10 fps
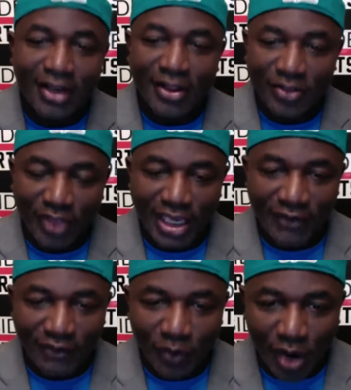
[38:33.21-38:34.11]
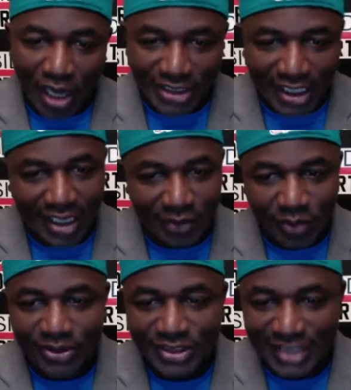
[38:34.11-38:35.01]
Thank you for watching, and we will
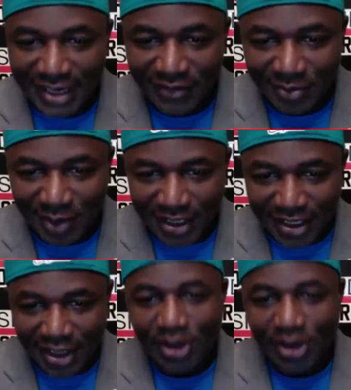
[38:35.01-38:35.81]
see everybody